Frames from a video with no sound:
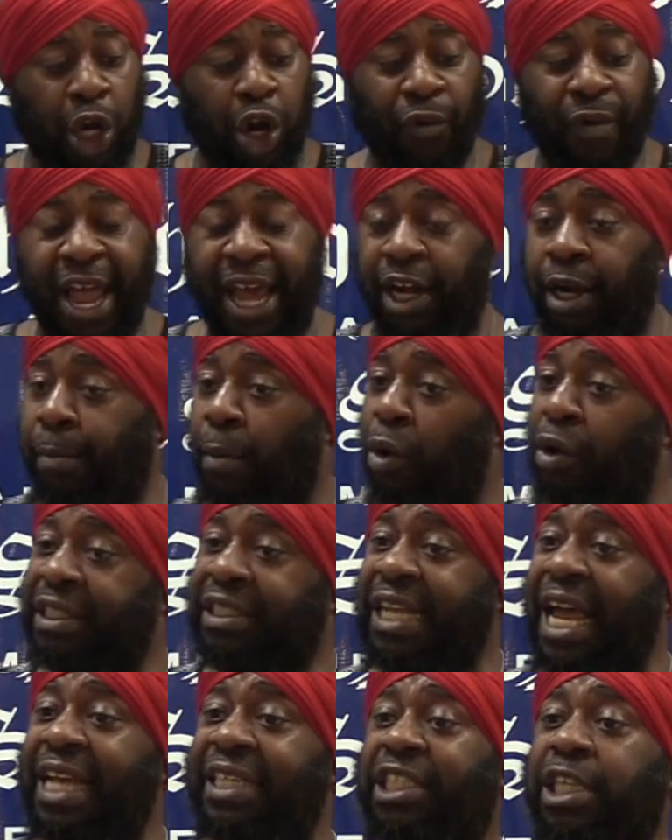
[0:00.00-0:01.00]
Quran and the Moorish
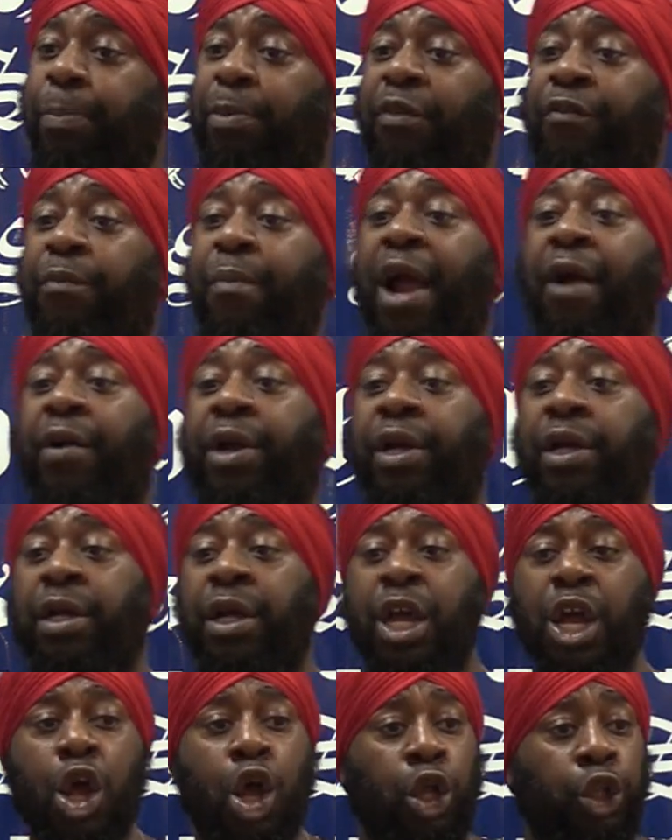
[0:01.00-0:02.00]
Science Temple of America,
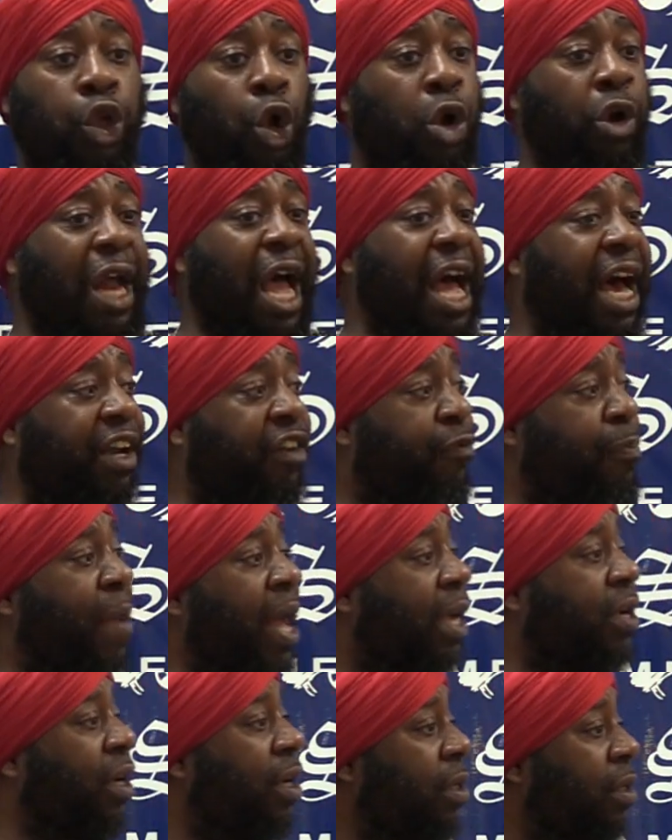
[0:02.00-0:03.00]
the Quran of
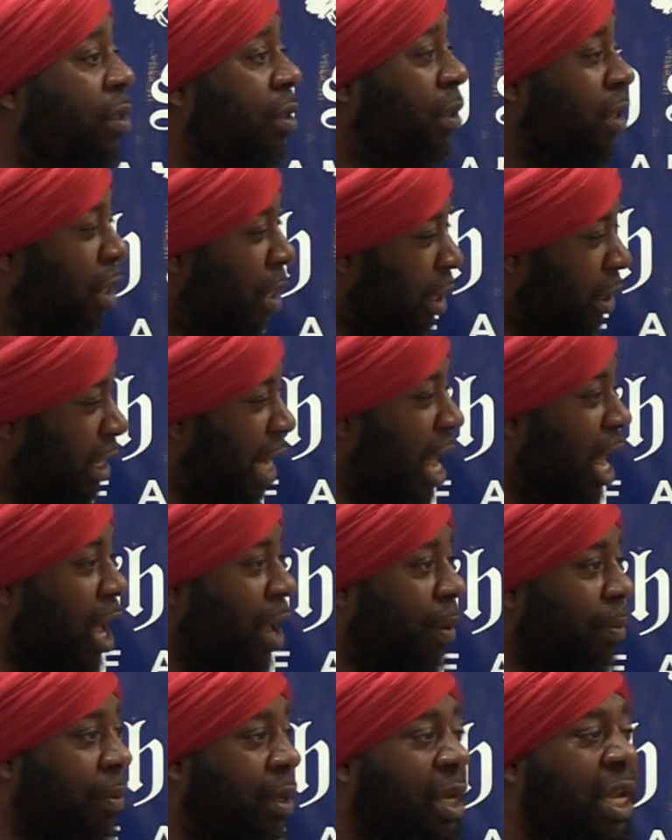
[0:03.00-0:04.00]
Mecca,
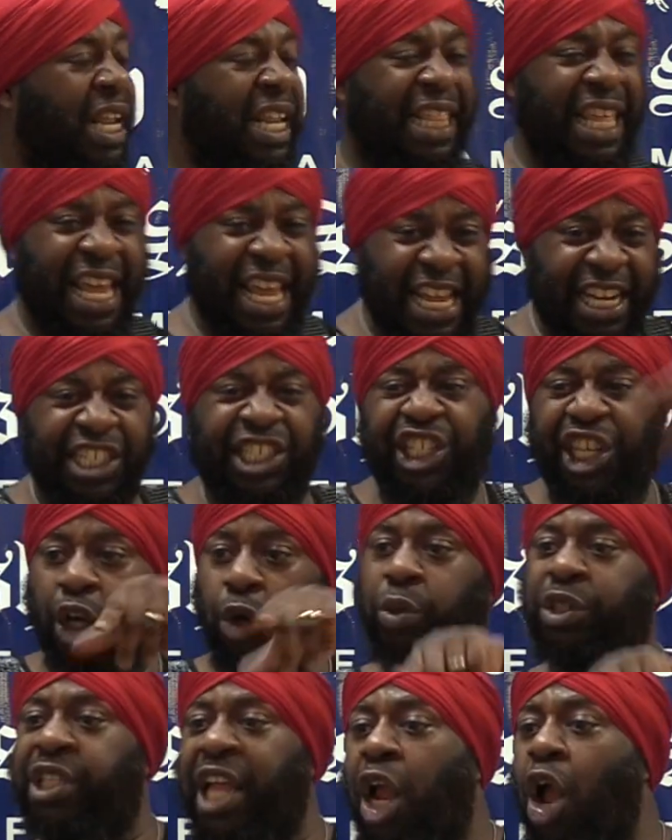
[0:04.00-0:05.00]
Islam, the
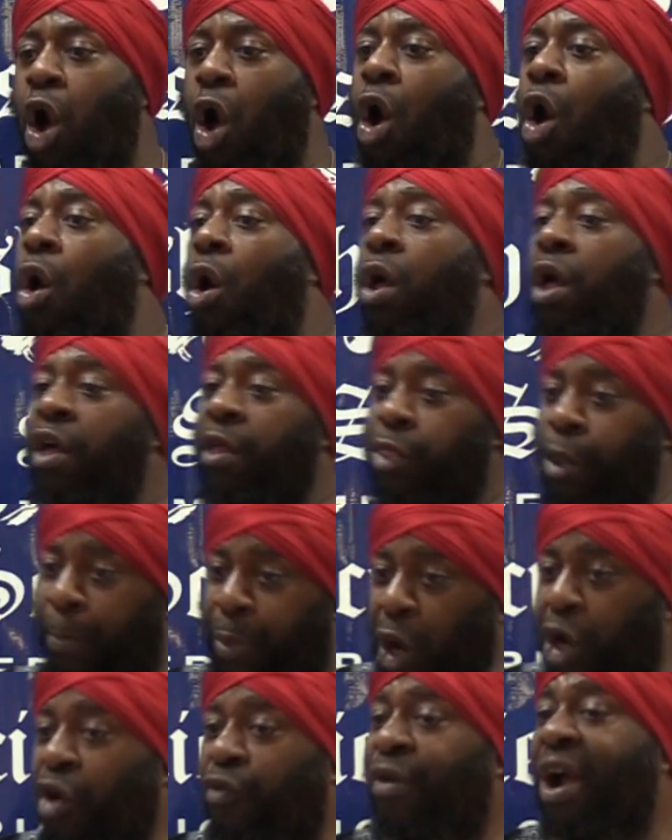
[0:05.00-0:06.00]
Injil, which they call the
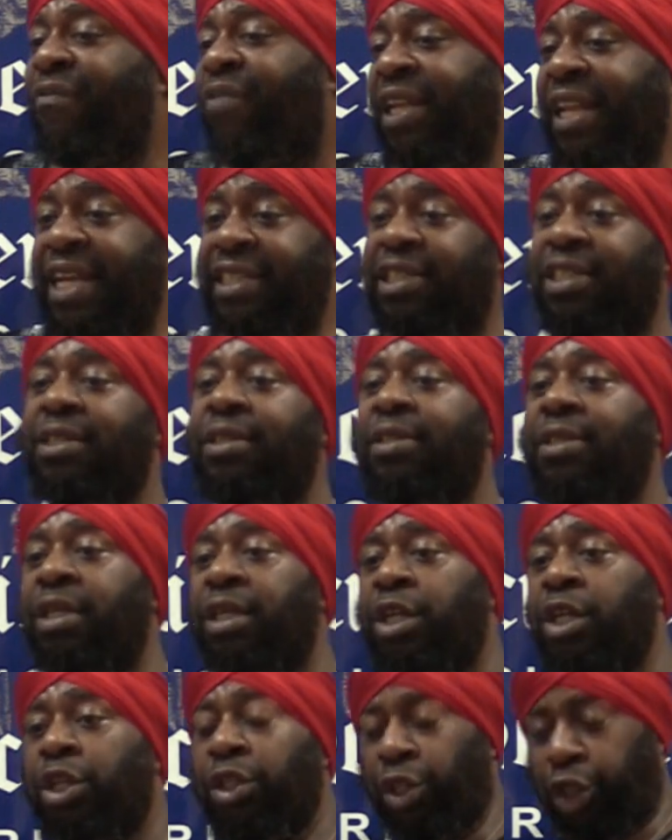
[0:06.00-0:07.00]
Book of Revelations,
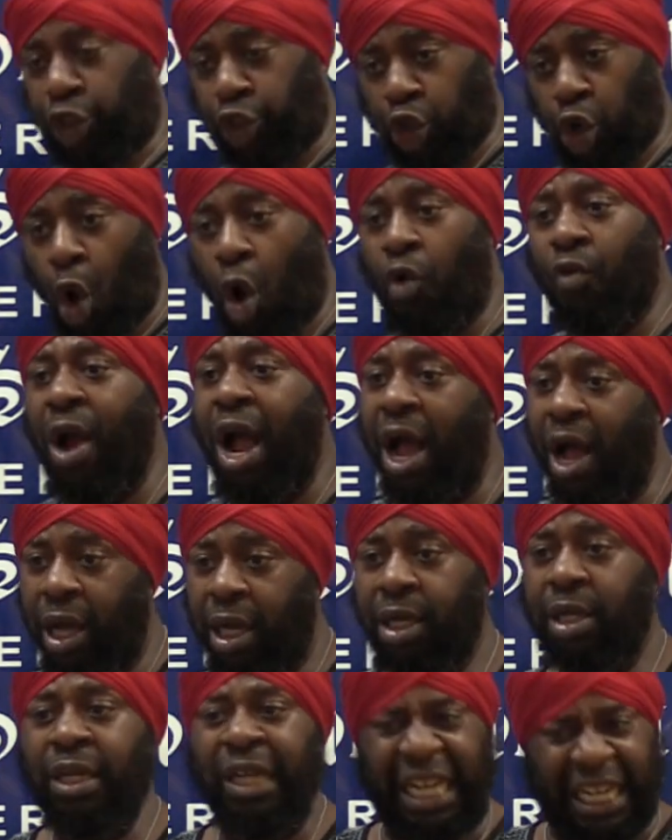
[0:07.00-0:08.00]
the Torah,
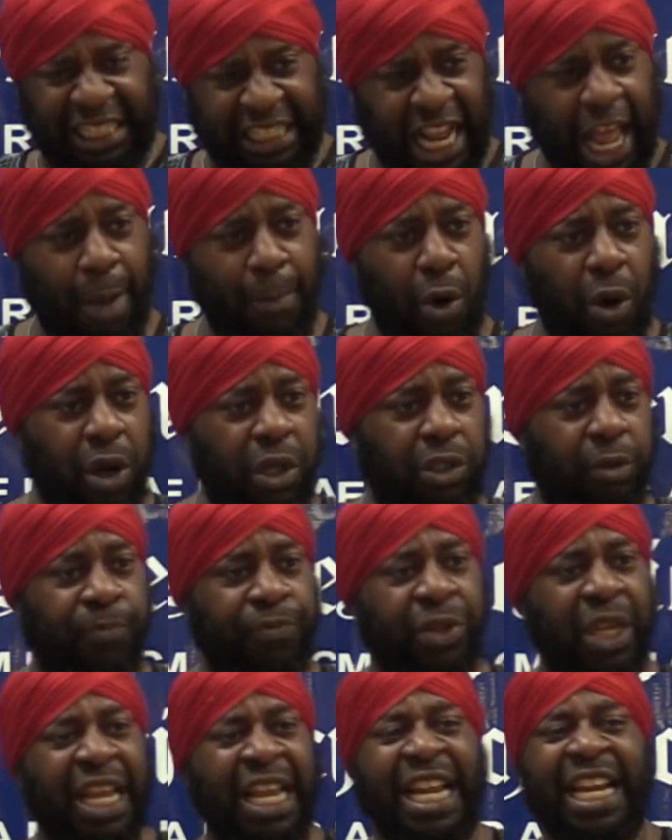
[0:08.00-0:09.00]
Islam Moors.
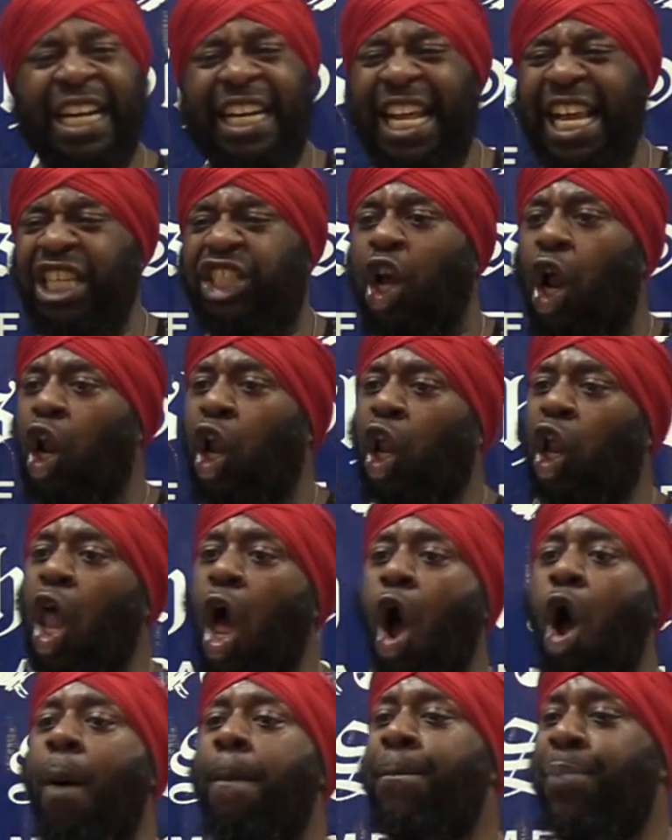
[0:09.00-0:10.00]
These are
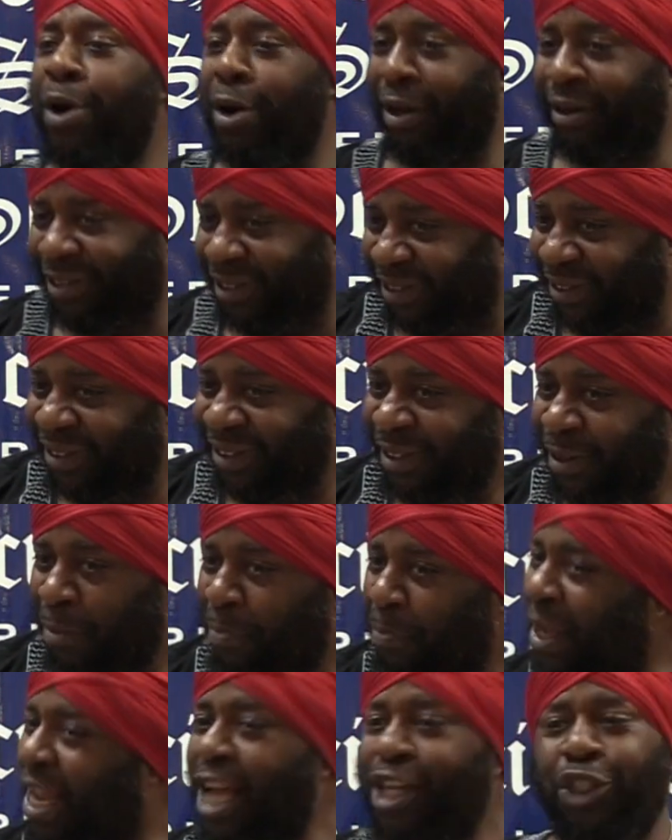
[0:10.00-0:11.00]
law books.
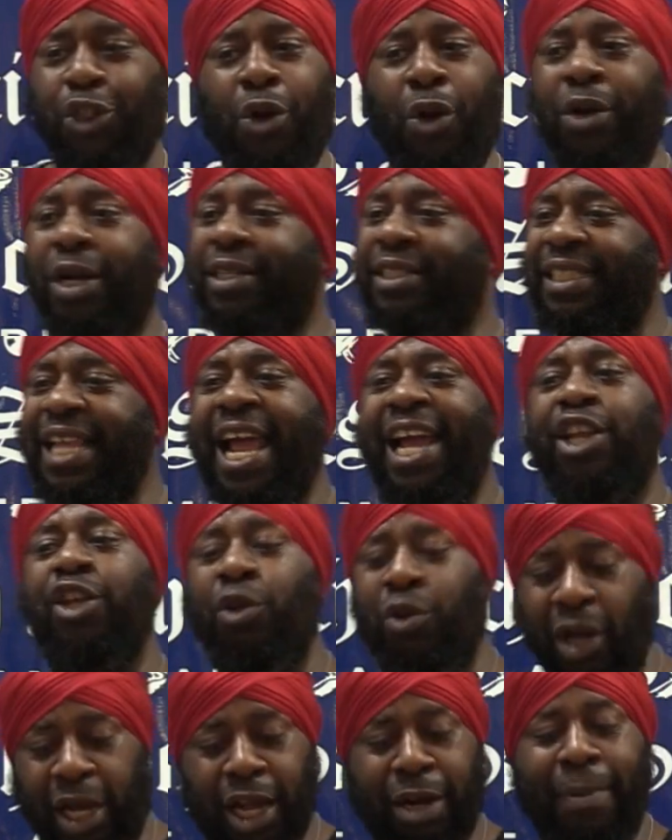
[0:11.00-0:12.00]
Because you don't understand it, you
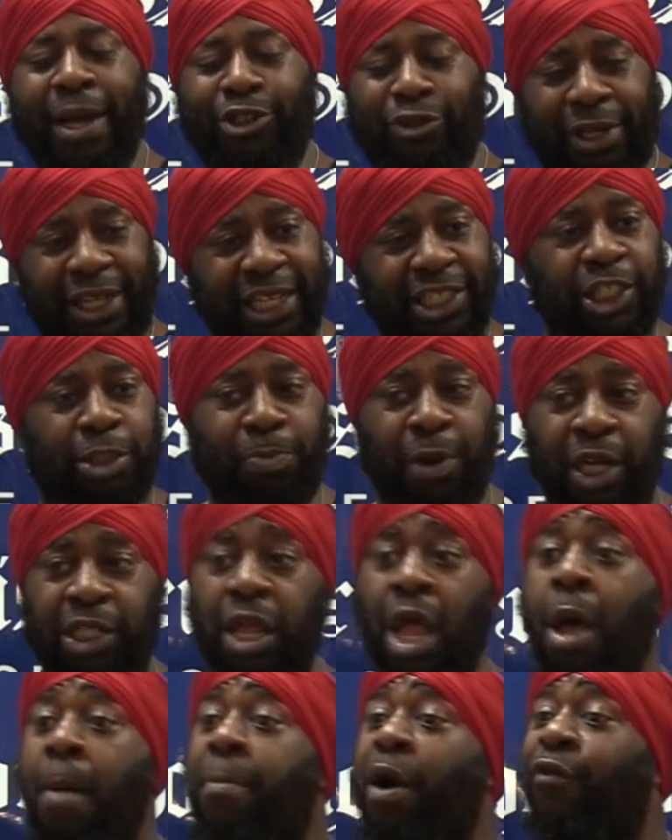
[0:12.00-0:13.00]
look at them as religious books.
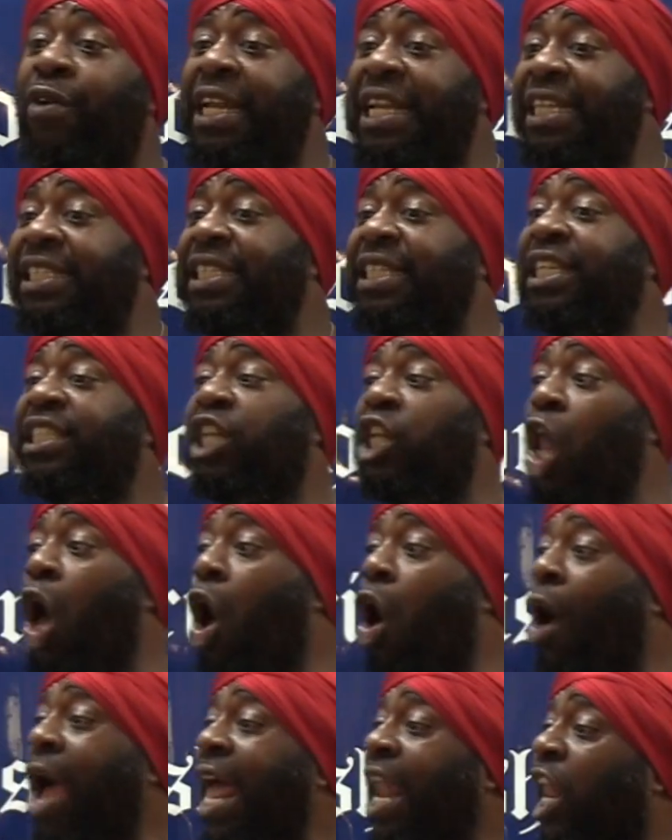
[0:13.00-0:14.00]
But religion is
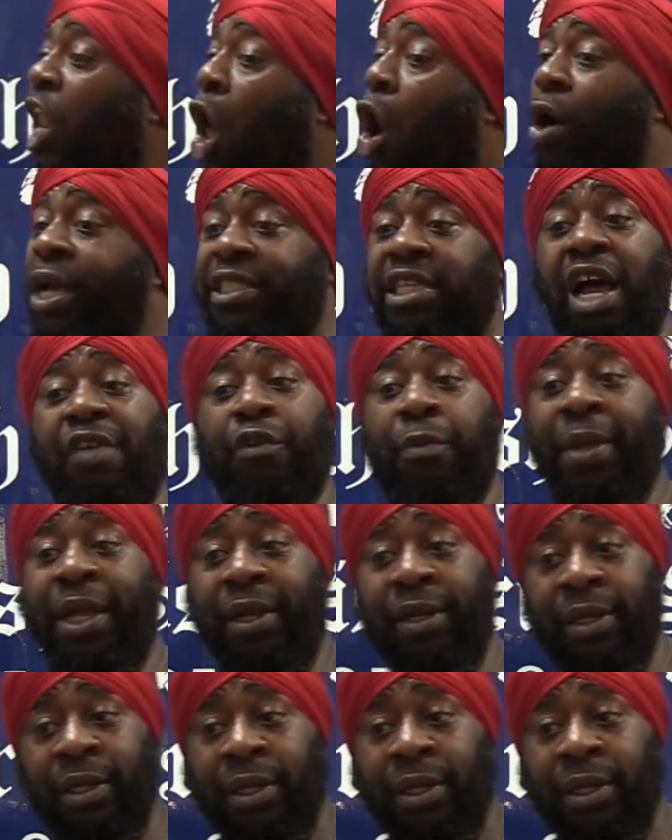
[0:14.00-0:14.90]
law and law is government.